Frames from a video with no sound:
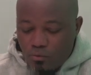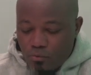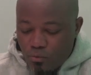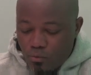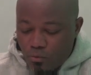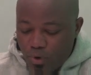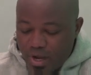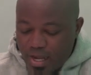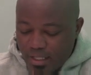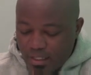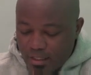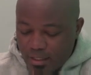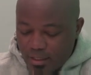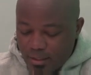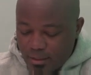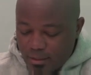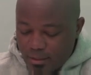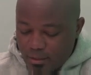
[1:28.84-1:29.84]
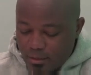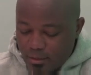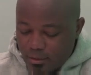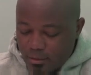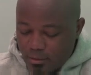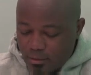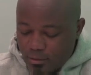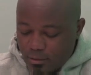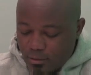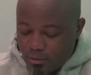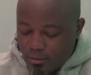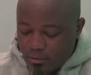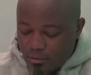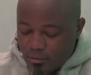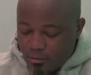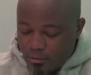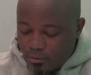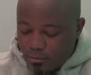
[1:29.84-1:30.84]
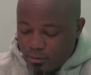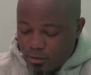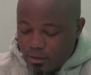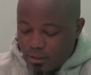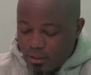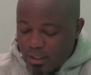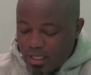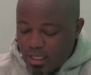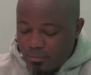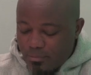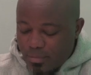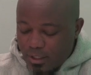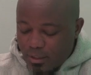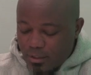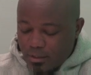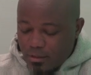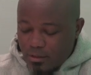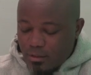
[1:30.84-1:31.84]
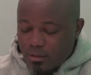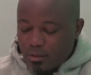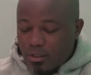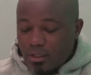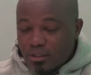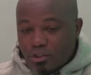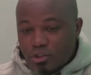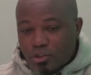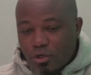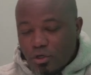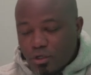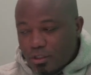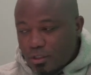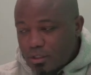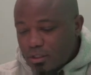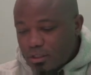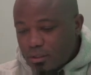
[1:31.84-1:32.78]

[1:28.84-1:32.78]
when did it happen, in short?